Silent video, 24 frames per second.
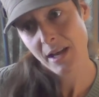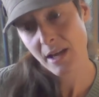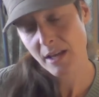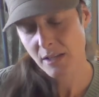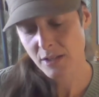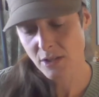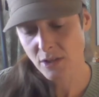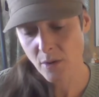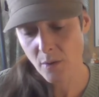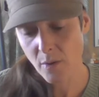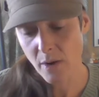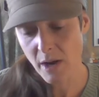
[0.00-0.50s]

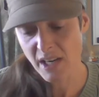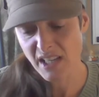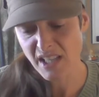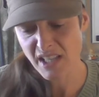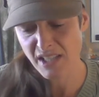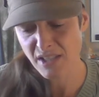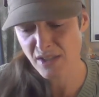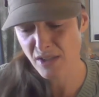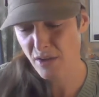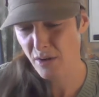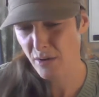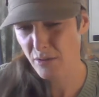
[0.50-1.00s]
So I
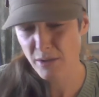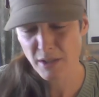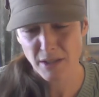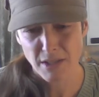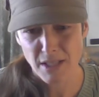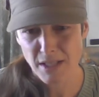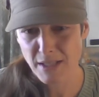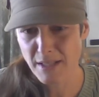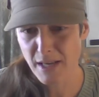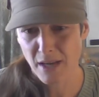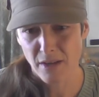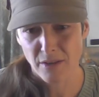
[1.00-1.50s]
need to know the
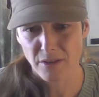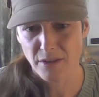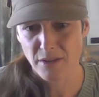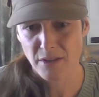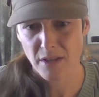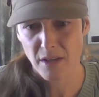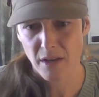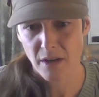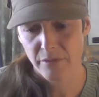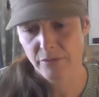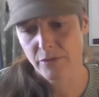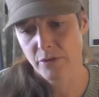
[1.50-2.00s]
details
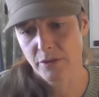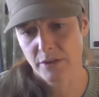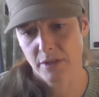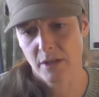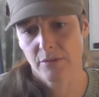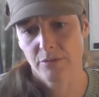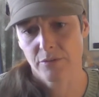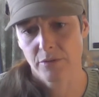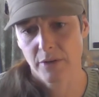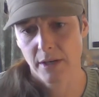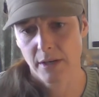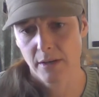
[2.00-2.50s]
of your
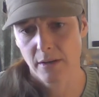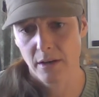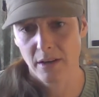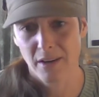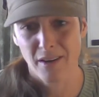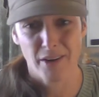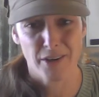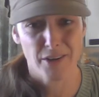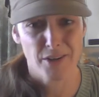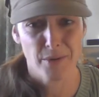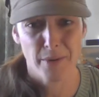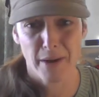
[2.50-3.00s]
suffering. Like,
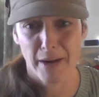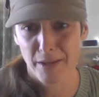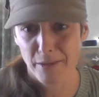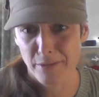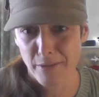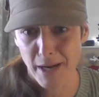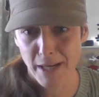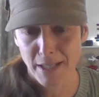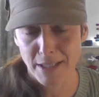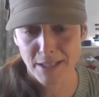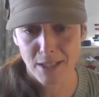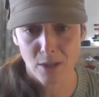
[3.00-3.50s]
okay. are you
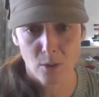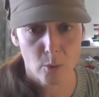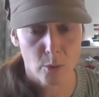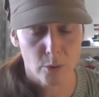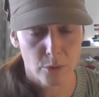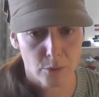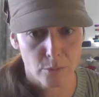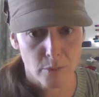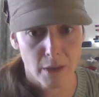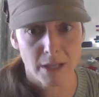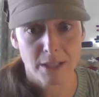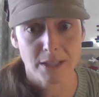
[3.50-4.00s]
anorexic,
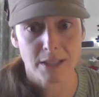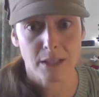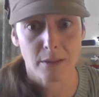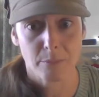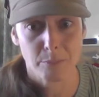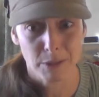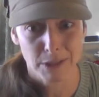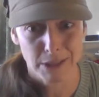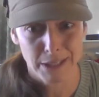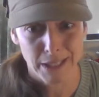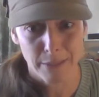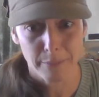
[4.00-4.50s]
orthorexic,
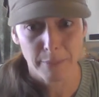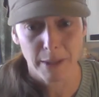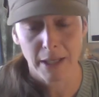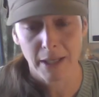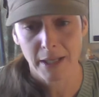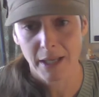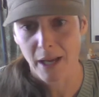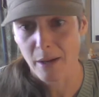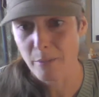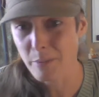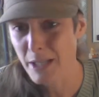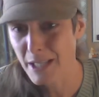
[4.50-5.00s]
bulimic?
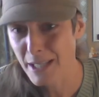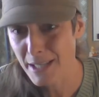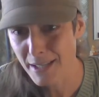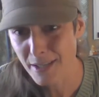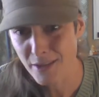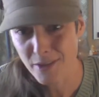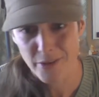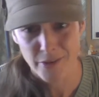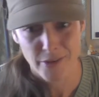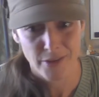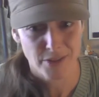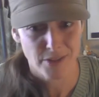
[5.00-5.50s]
How many
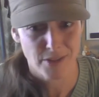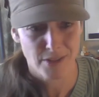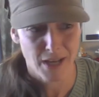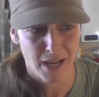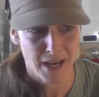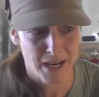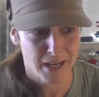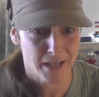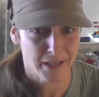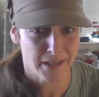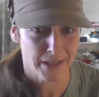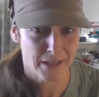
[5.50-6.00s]
years?
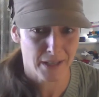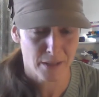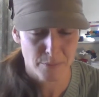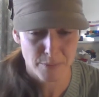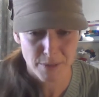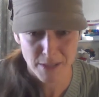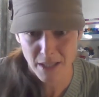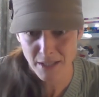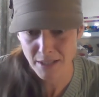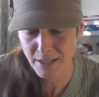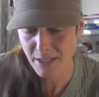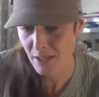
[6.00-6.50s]
Dieting,
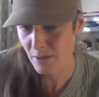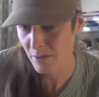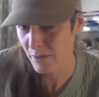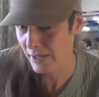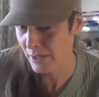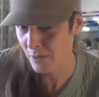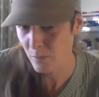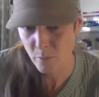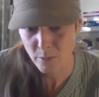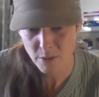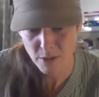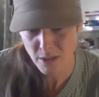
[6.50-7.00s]
obsessing?
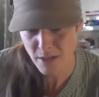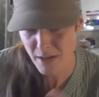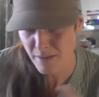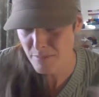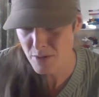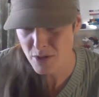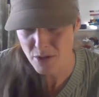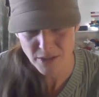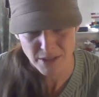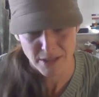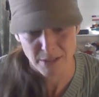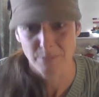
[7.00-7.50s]
Like, give me
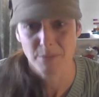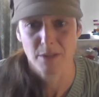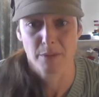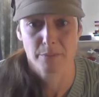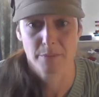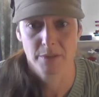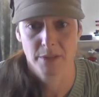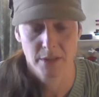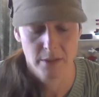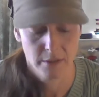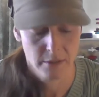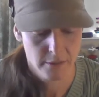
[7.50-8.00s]
your
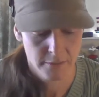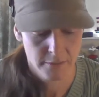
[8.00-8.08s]
symptoms.